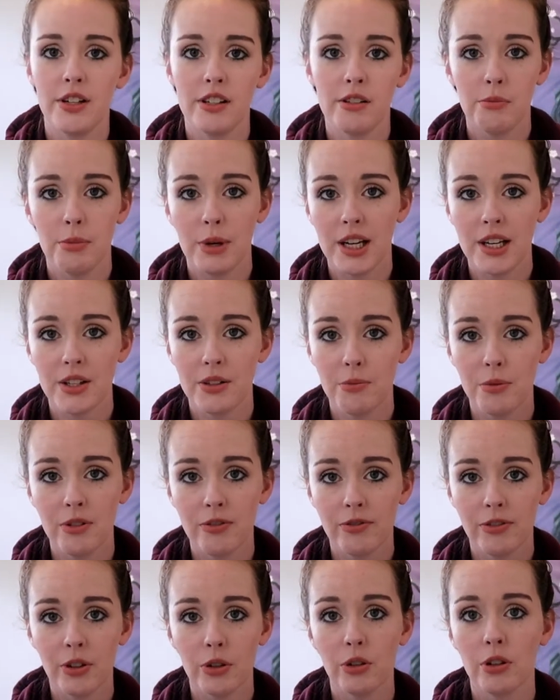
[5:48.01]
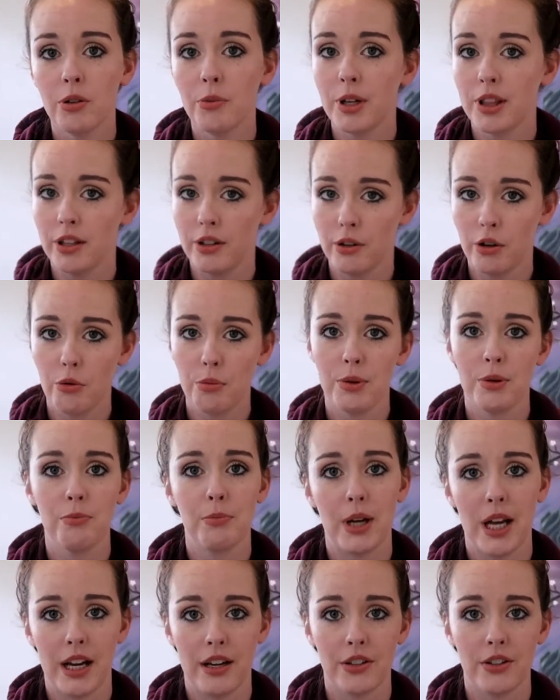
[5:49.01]
to the basement floor with an open
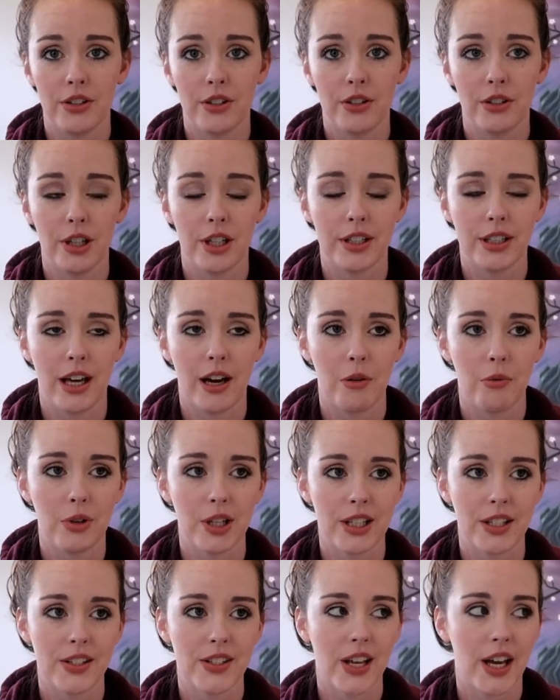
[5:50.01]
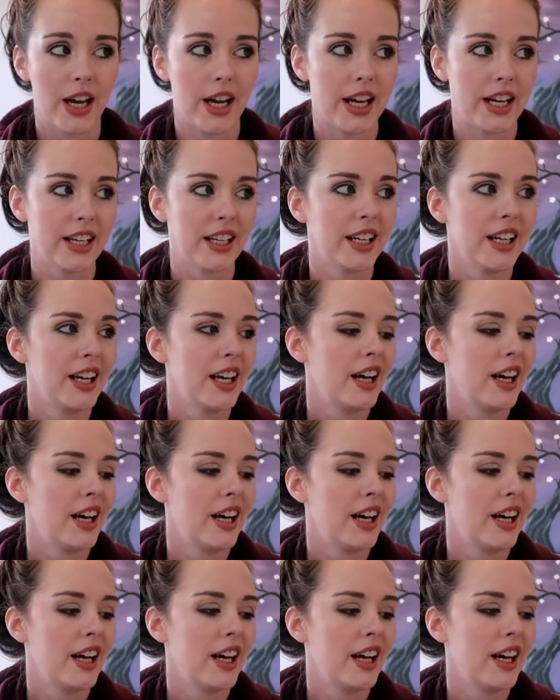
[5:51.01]
banister on that one side.